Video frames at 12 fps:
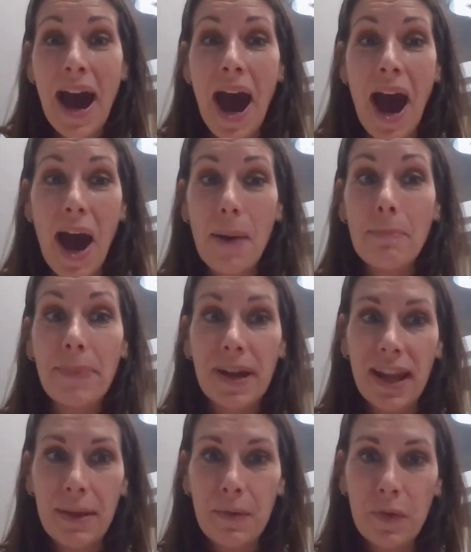
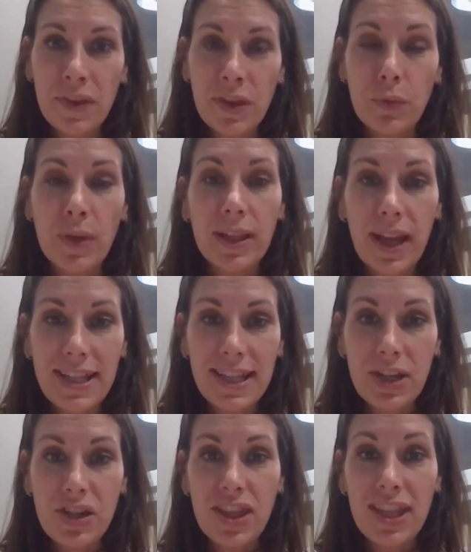but the
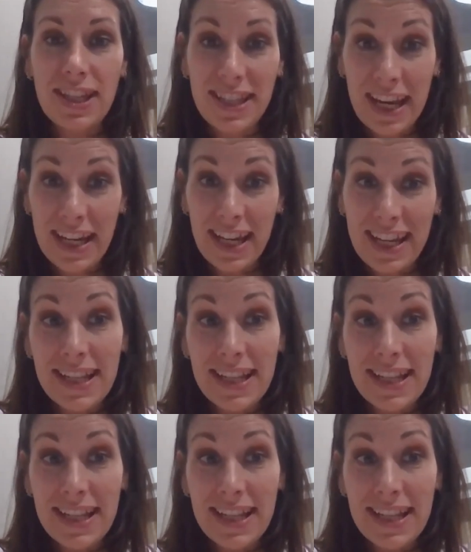realization that data